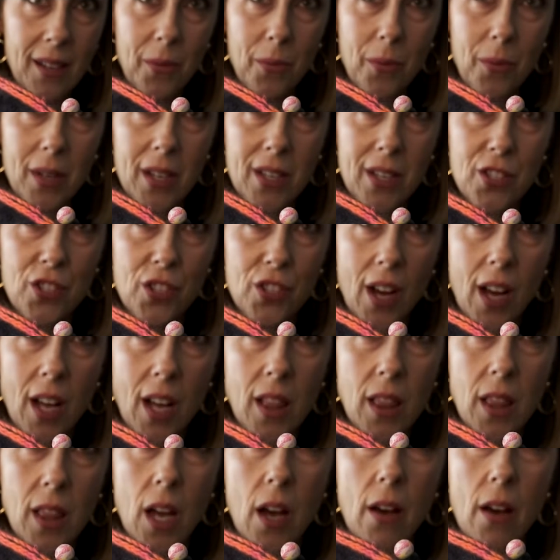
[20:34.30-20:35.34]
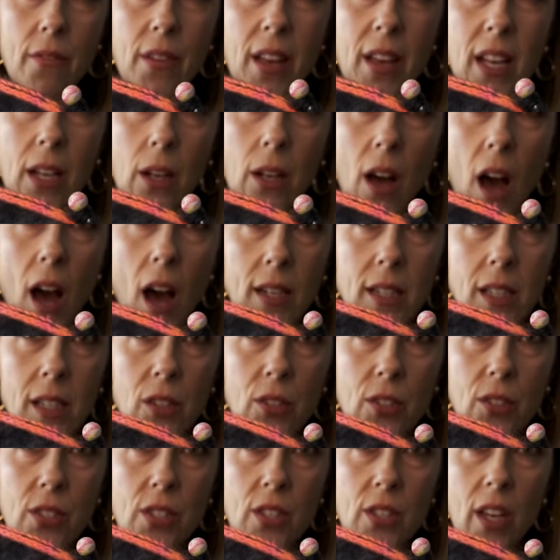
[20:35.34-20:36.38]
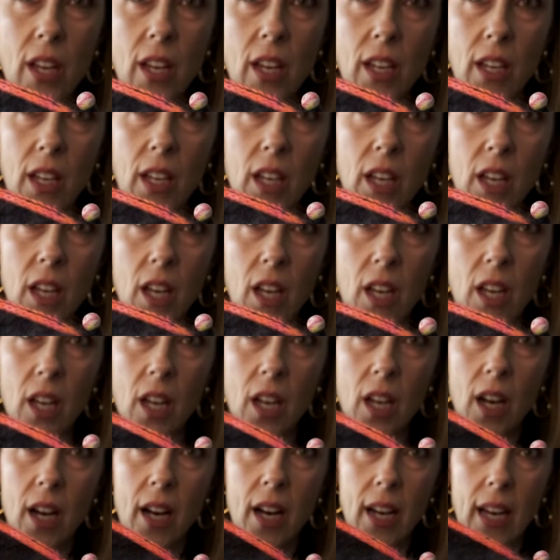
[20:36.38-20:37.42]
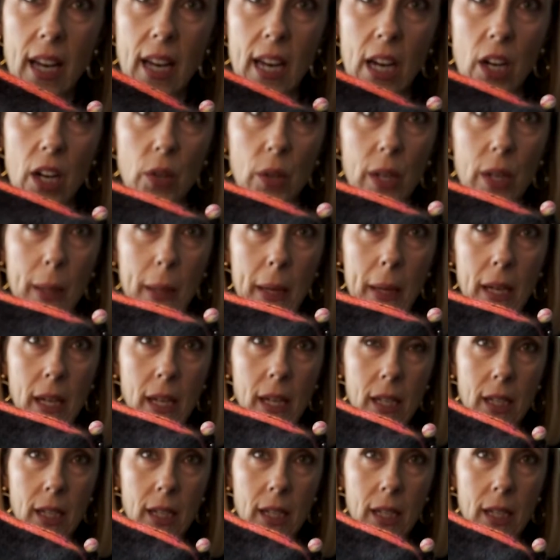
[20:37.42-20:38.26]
which I love. It kind of looks like a hairy,